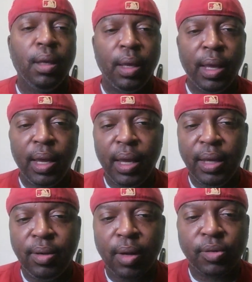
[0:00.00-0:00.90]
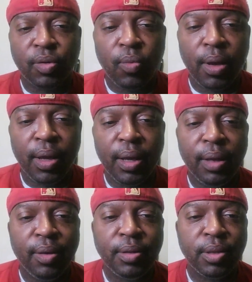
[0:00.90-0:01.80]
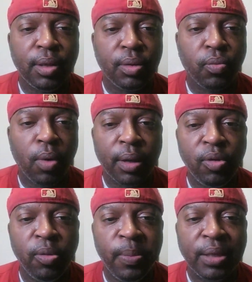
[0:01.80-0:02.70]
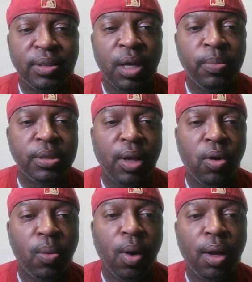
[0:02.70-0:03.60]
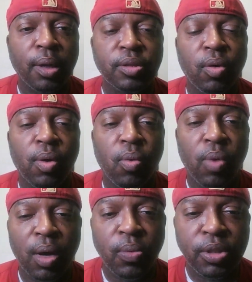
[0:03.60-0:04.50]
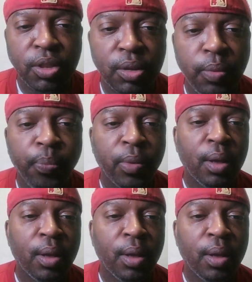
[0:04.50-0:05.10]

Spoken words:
Hey, Dr. Wade, this is Ronu McThomas. I hope all is going well with you.